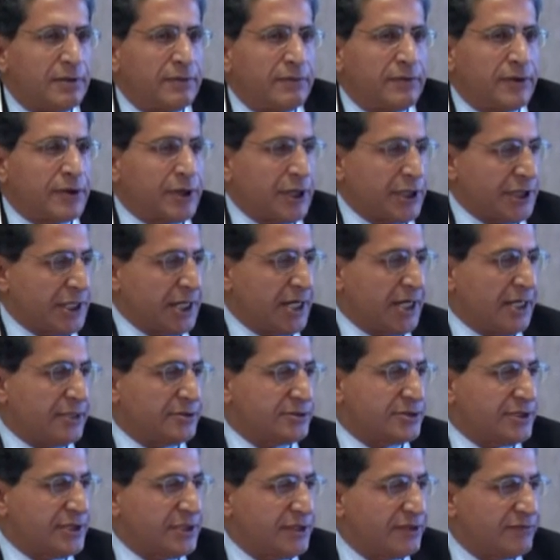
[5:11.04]
forgot the
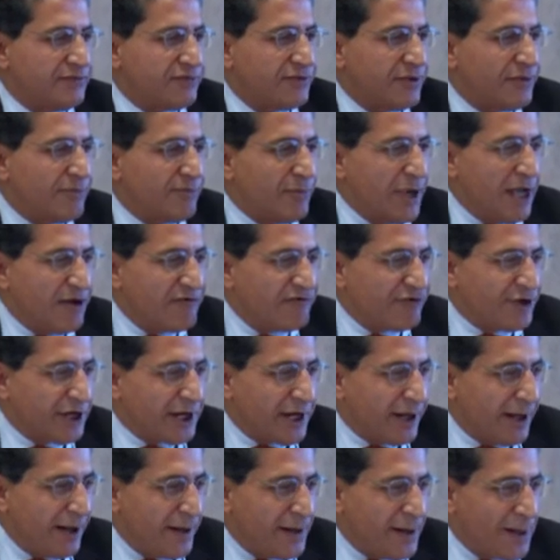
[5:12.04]
country from
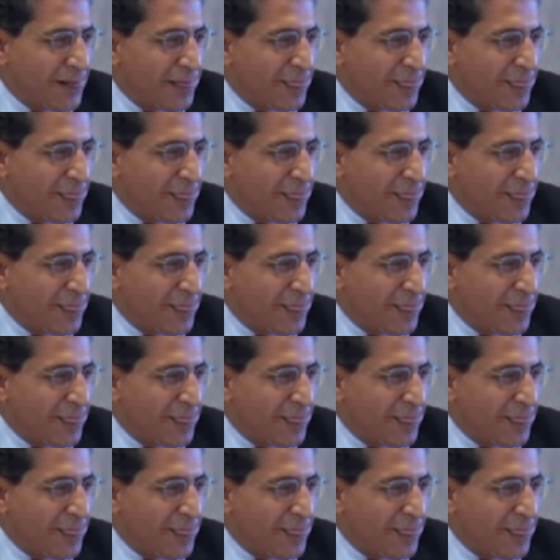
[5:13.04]
Africa,